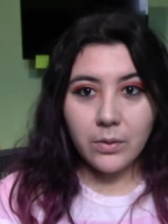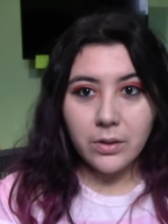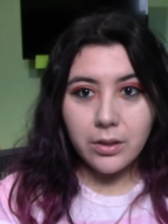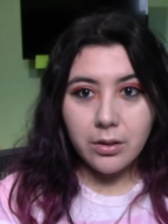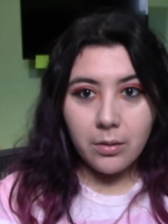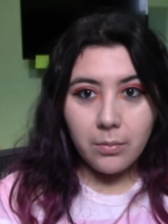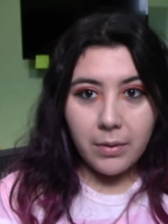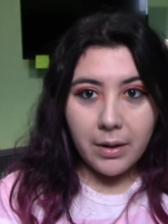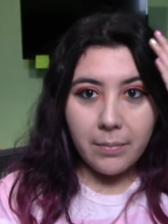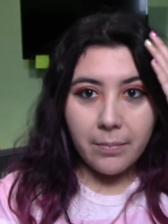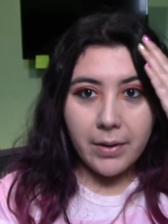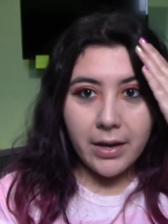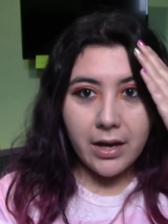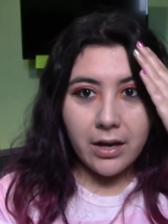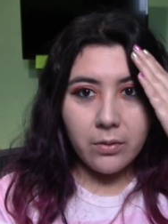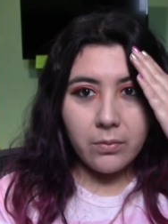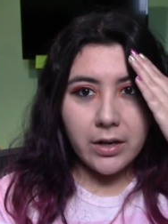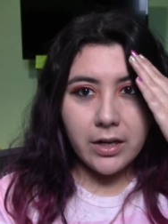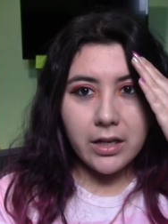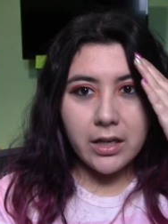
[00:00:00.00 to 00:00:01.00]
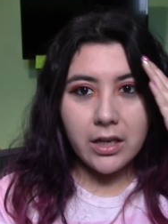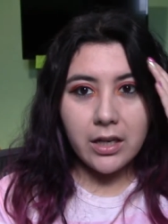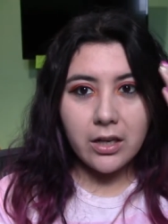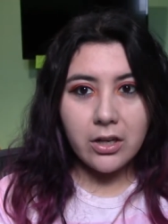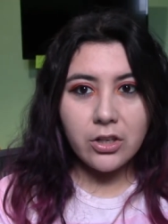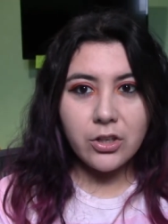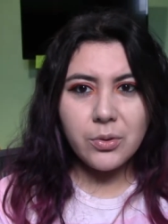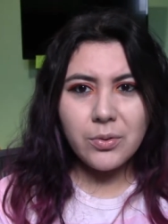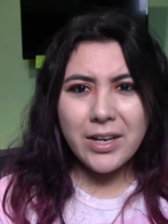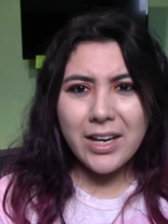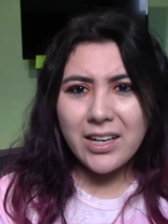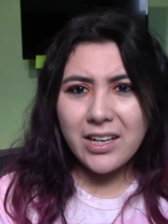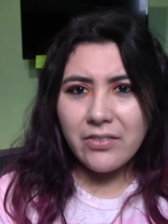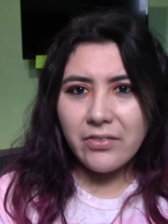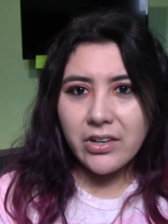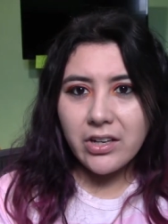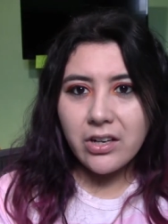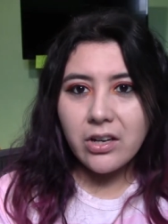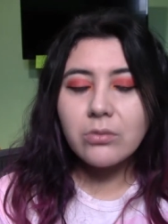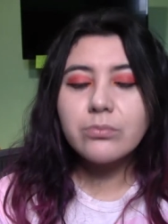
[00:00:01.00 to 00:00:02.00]
with my bang right here, you can't
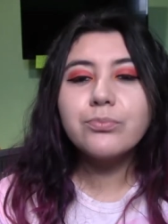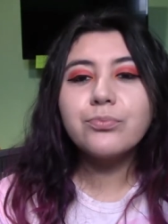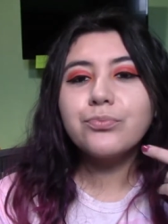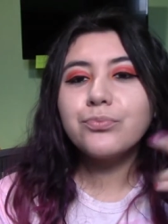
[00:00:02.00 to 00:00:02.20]
even know.